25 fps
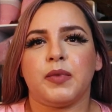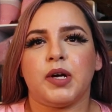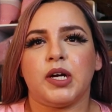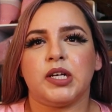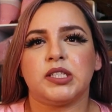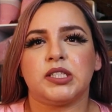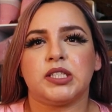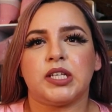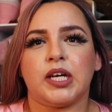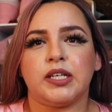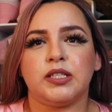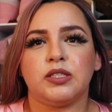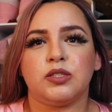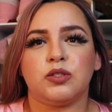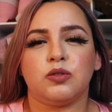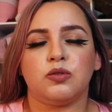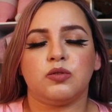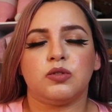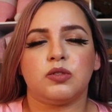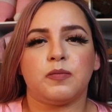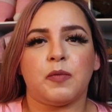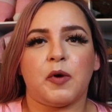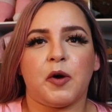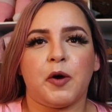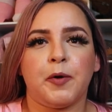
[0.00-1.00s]
a size
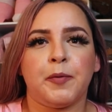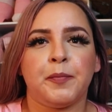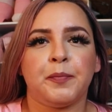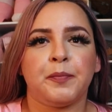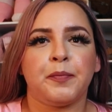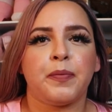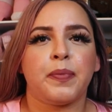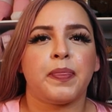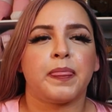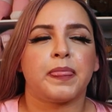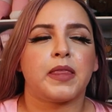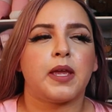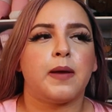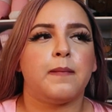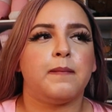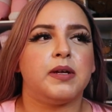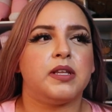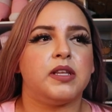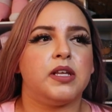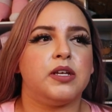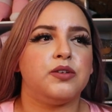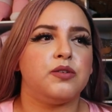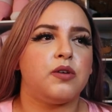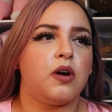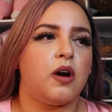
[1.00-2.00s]
too small,
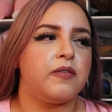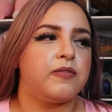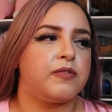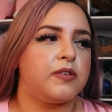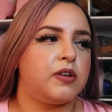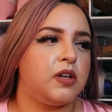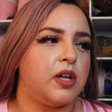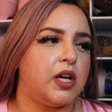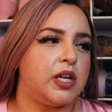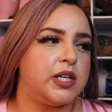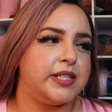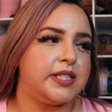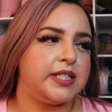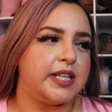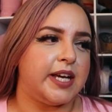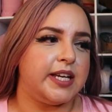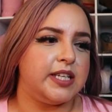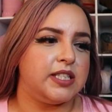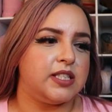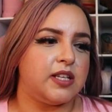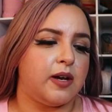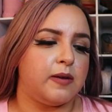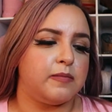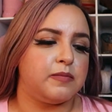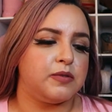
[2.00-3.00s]
but they do offer a lot of
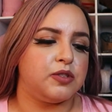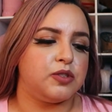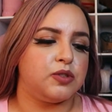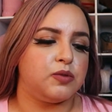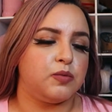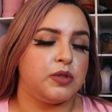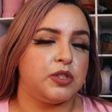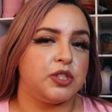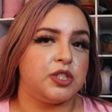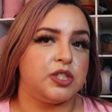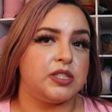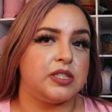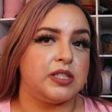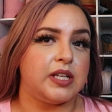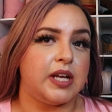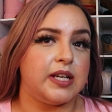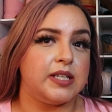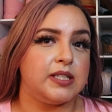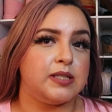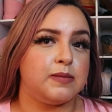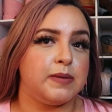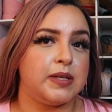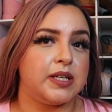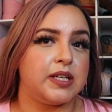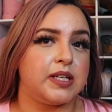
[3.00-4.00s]
size options, which is
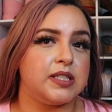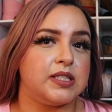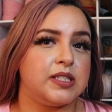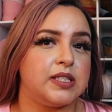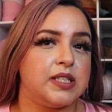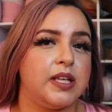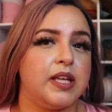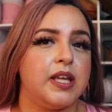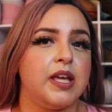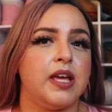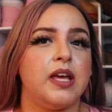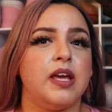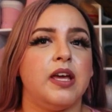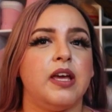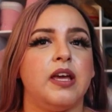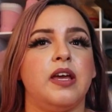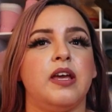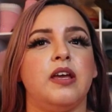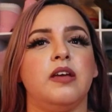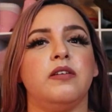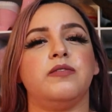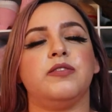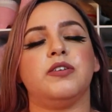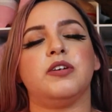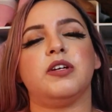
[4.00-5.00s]
nice, because
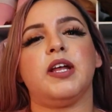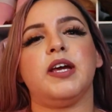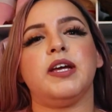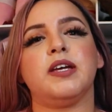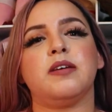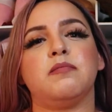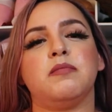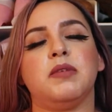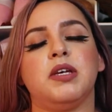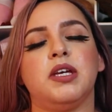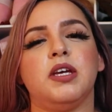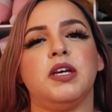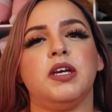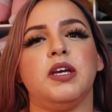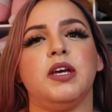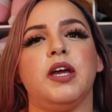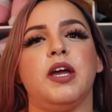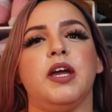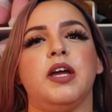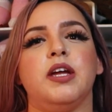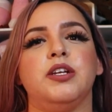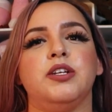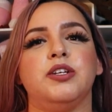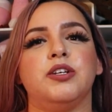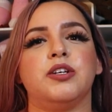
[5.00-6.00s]
if you're like me
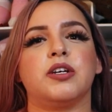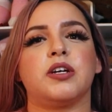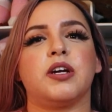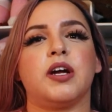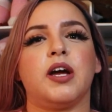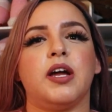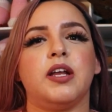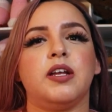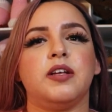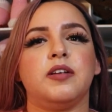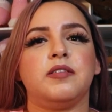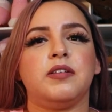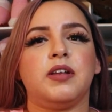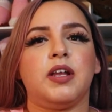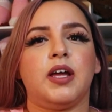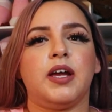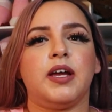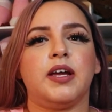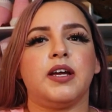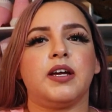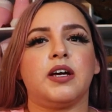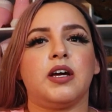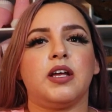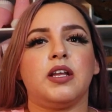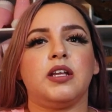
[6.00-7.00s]
and you're kind of
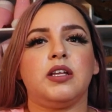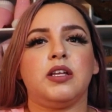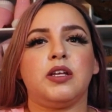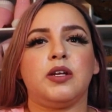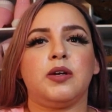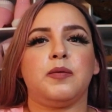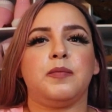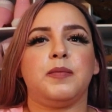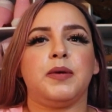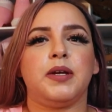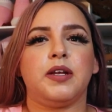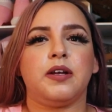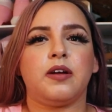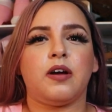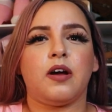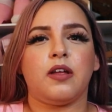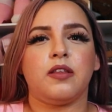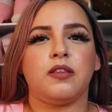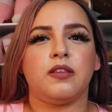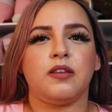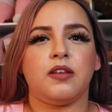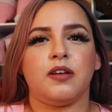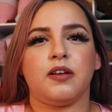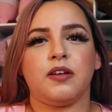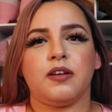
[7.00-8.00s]
like a little bit
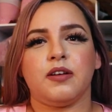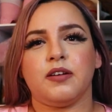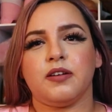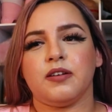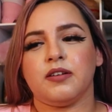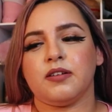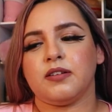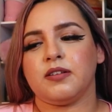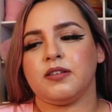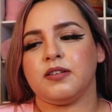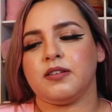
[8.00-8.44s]
on the